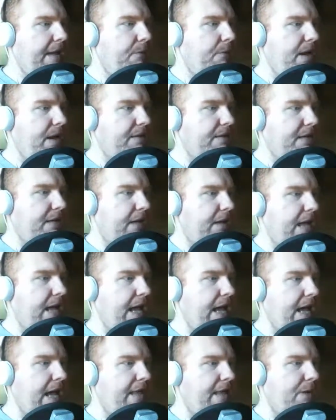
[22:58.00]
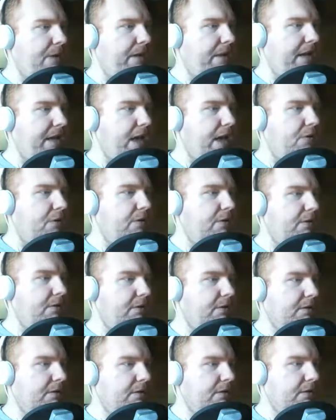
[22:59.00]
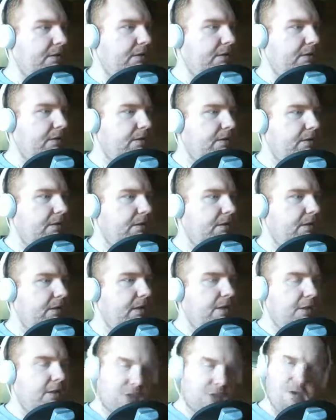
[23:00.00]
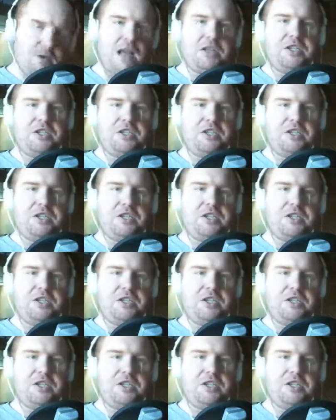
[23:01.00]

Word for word: wait a sec- Hey, there we go! Scratch